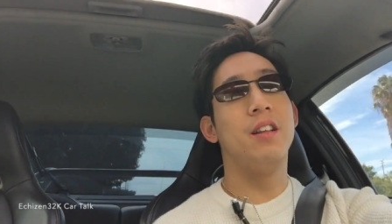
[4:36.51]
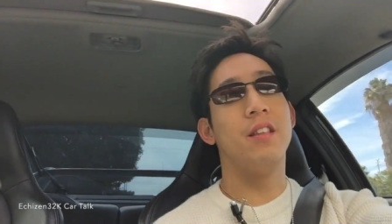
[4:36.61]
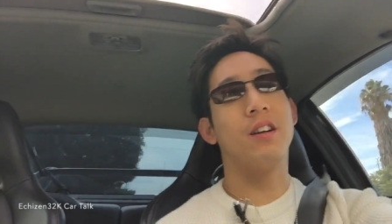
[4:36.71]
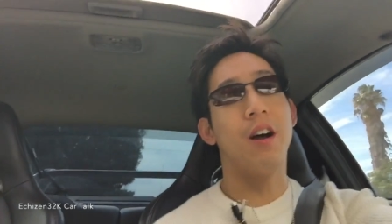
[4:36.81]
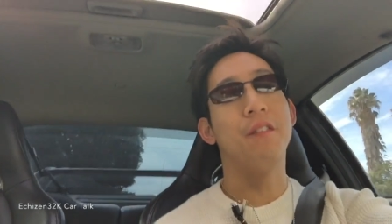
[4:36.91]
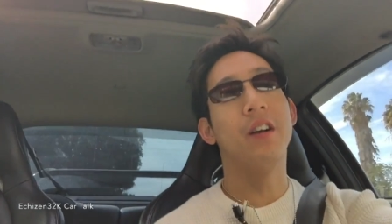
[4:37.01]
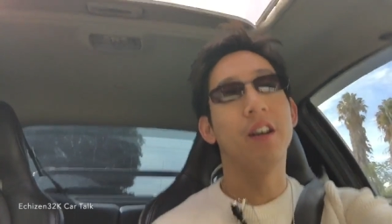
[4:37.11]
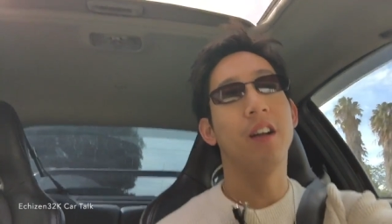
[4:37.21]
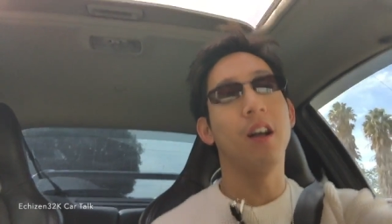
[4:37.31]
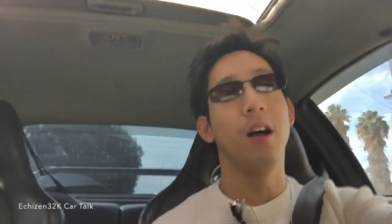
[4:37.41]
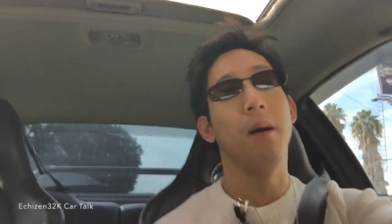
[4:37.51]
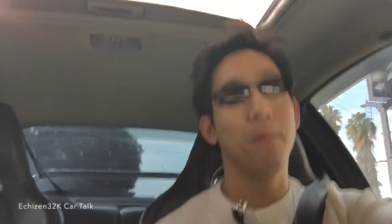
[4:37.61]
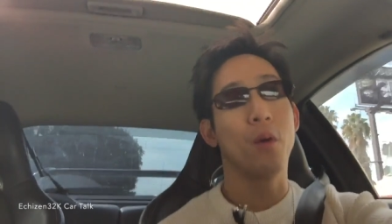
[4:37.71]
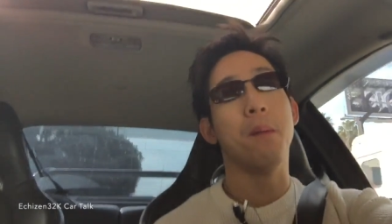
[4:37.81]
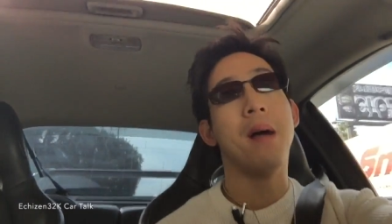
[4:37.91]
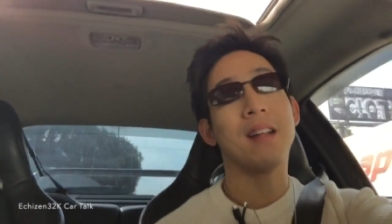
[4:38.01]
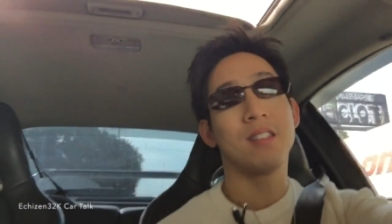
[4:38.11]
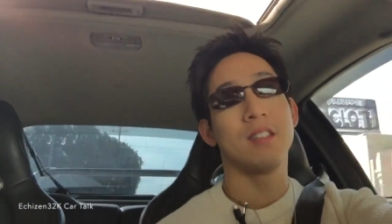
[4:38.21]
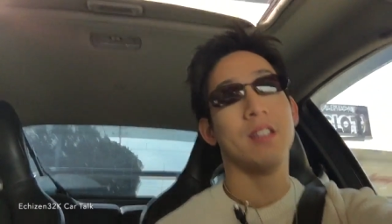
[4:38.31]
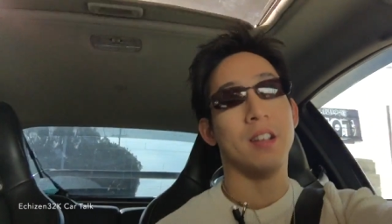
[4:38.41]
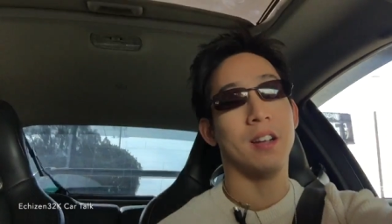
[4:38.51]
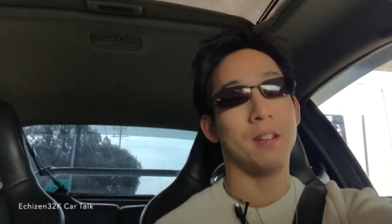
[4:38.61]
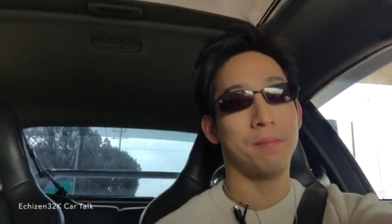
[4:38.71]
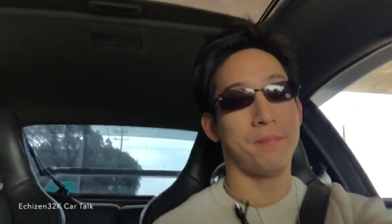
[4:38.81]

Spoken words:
cover where it mats to the